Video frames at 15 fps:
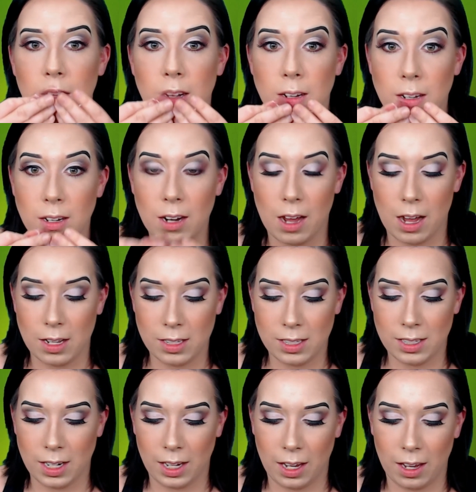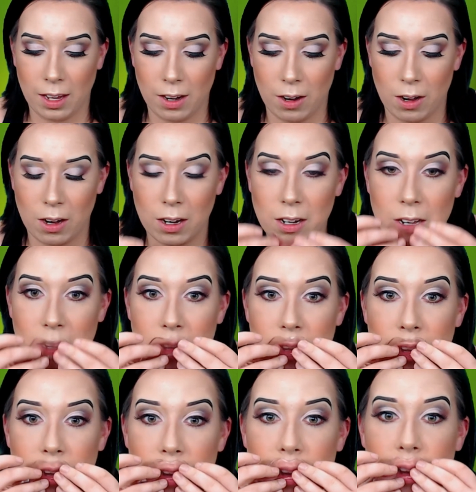Not sticking at all.
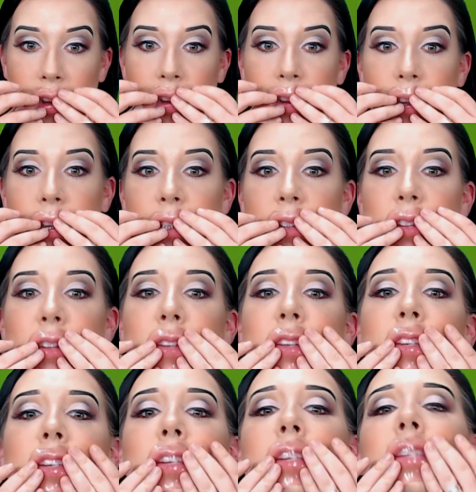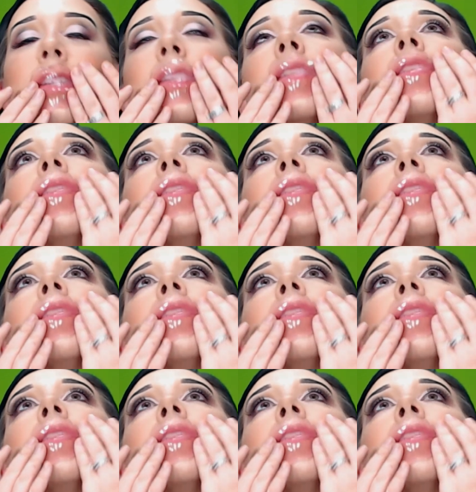So